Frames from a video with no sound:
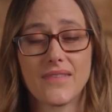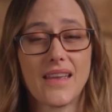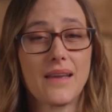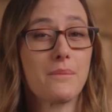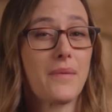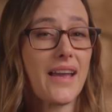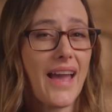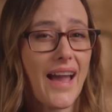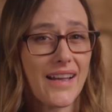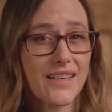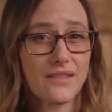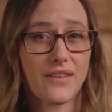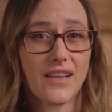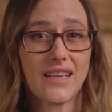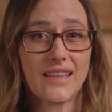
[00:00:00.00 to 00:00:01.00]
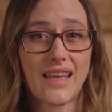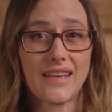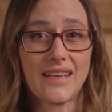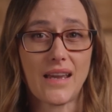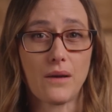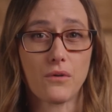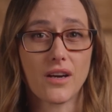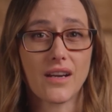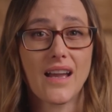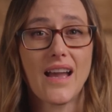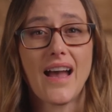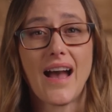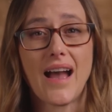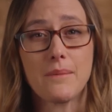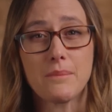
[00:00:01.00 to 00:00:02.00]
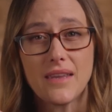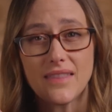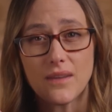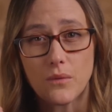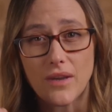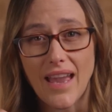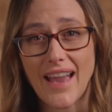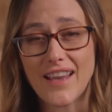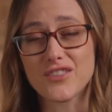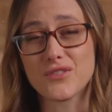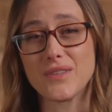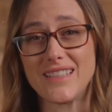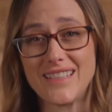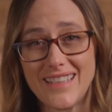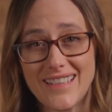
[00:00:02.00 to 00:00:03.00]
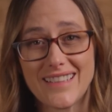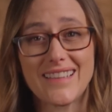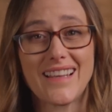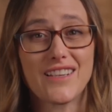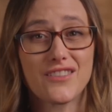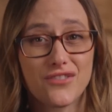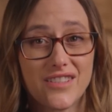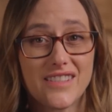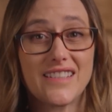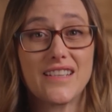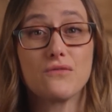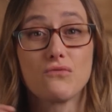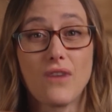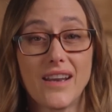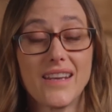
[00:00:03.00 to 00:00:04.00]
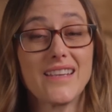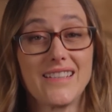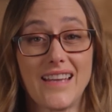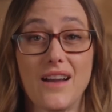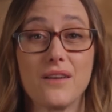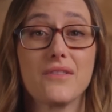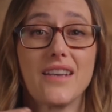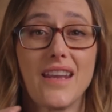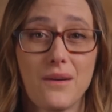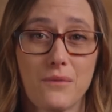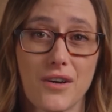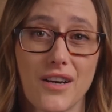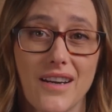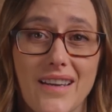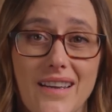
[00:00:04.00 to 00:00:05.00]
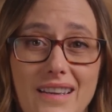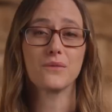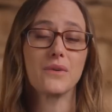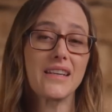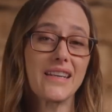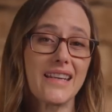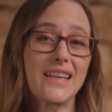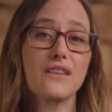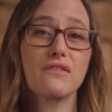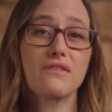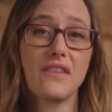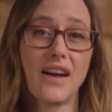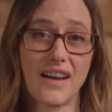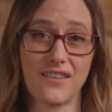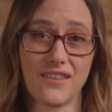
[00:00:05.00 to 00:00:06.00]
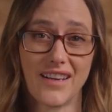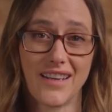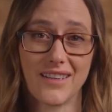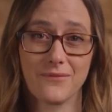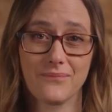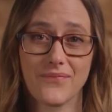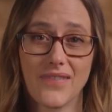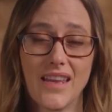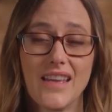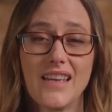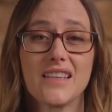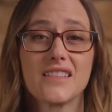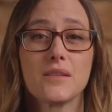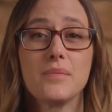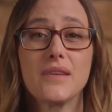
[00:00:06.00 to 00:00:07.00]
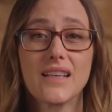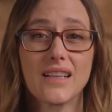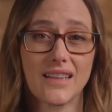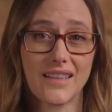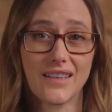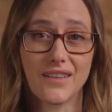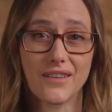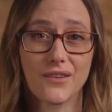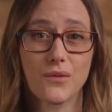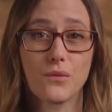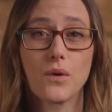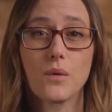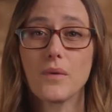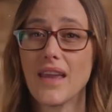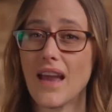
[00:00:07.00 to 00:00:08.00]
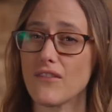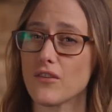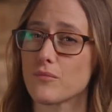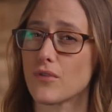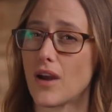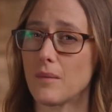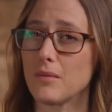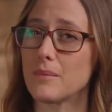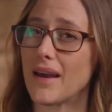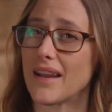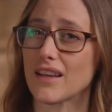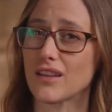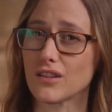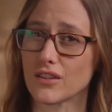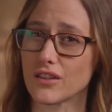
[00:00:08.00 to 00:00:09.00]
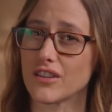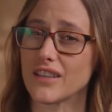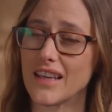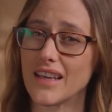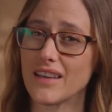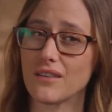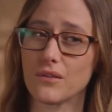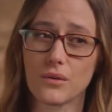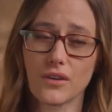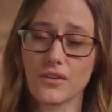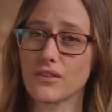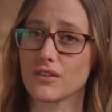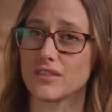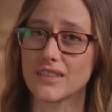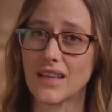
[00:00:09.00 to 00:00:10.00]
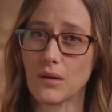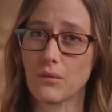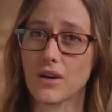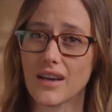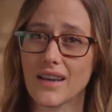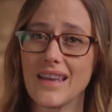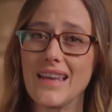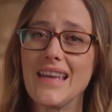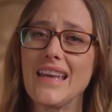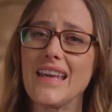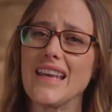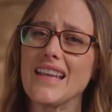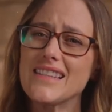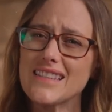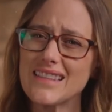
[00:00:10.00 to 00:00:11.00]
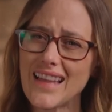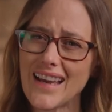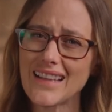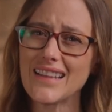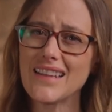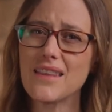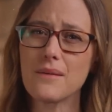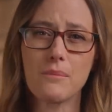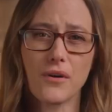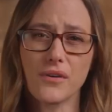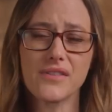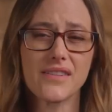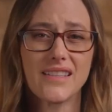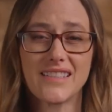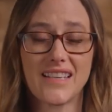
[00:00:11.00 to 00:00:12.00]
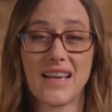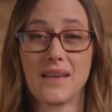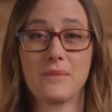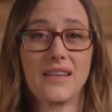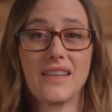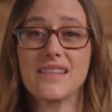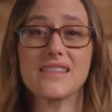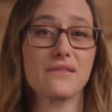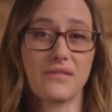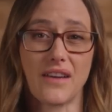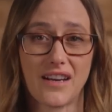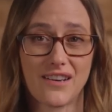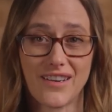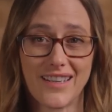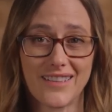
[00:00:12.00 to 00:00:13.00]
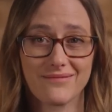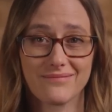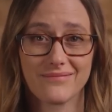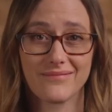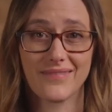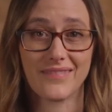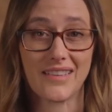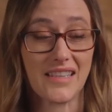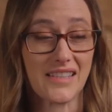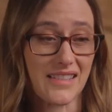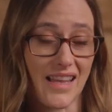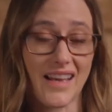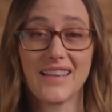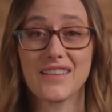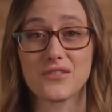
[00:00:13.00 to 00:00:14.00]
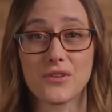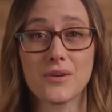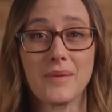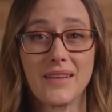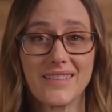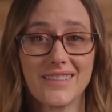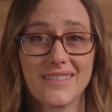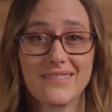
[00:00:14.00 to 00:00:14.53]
And by activating that network, I mean that we actually need electricity running down the network. We need it firing. To be clear, when we have a problematic learning or neural network, it's likely that most of the time it isn't firing. It's lying dormant.